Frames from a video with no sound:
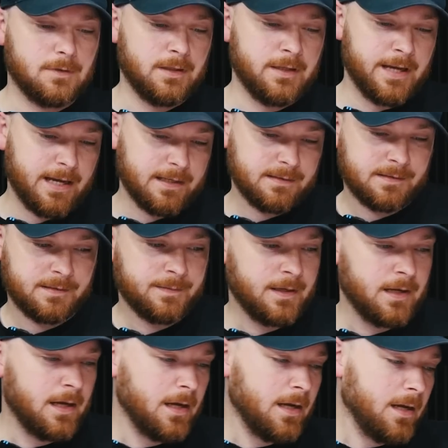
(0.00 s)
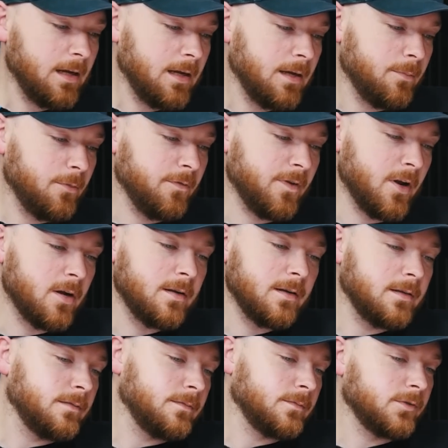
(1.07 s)
Yes. Moving on,
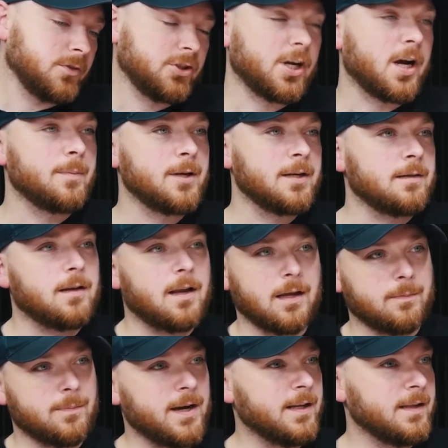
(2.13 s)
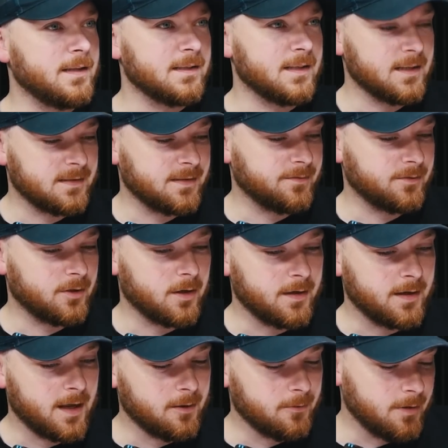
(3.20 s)
Shaman, like many of these lists have gotten
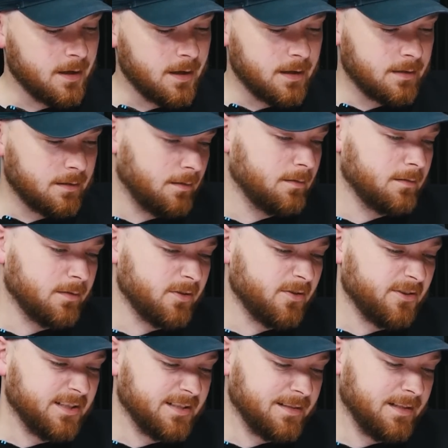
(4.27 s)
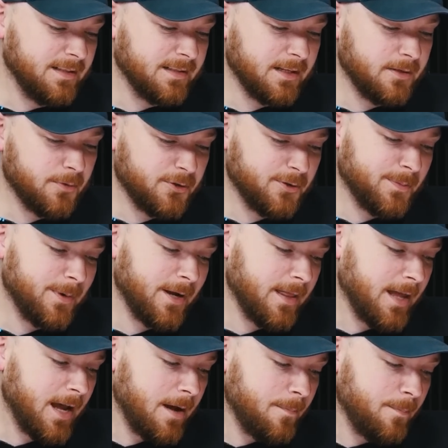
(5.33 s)
now, so don't need to say too much about
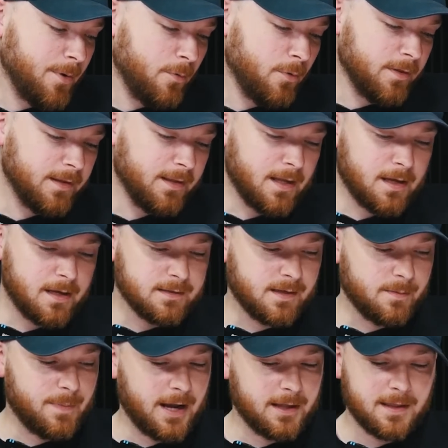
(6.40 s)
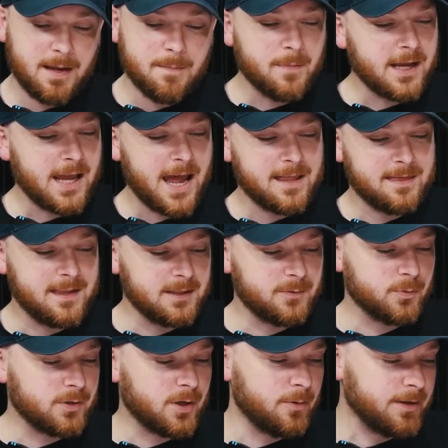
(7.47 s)
that. But one thing that has come back, in my head, this
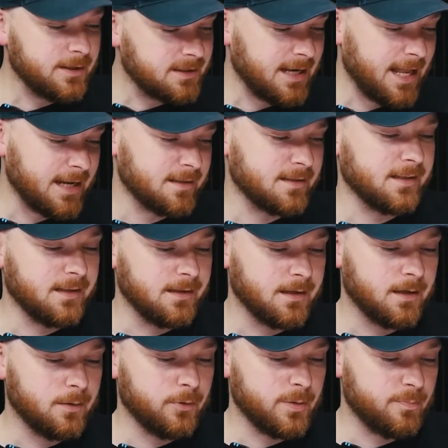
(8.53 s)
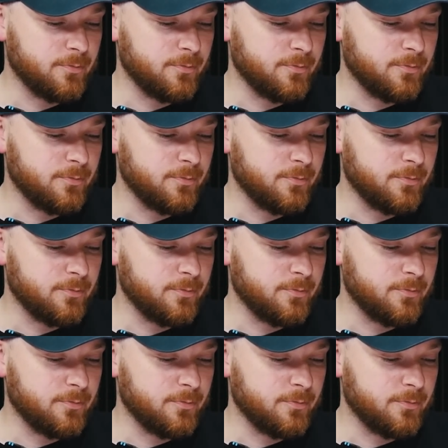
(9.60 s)
was going into Legacy, were the